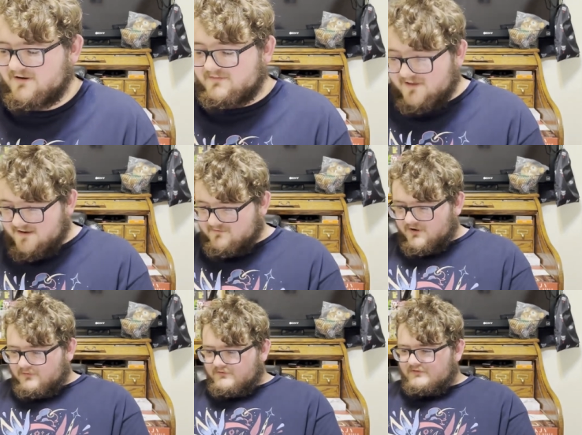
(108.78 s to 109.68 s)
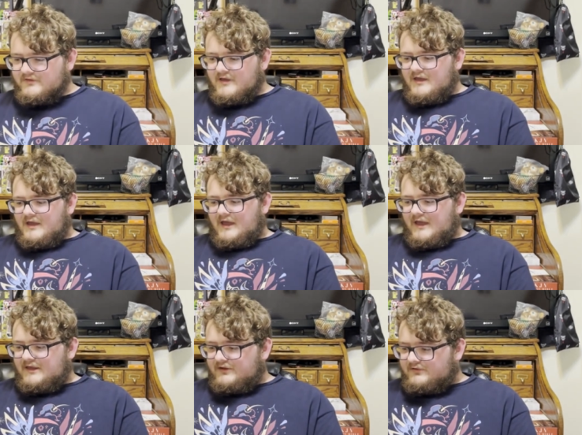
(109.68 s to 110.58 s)
10 votes,
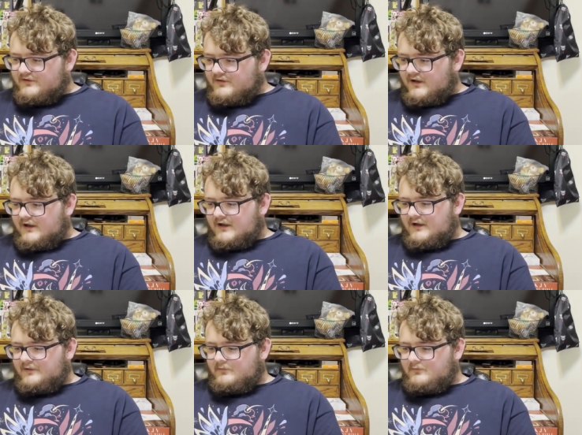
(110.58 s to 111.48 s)
and uh,